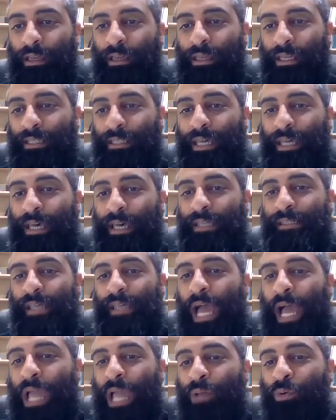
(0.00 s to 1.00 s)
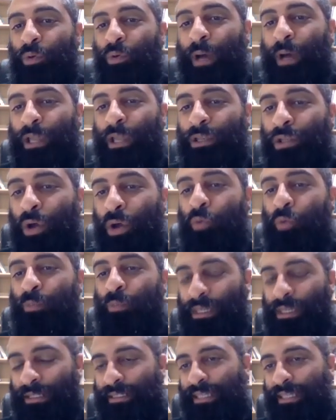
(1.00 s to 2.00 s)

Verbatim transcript: he says, I will by no means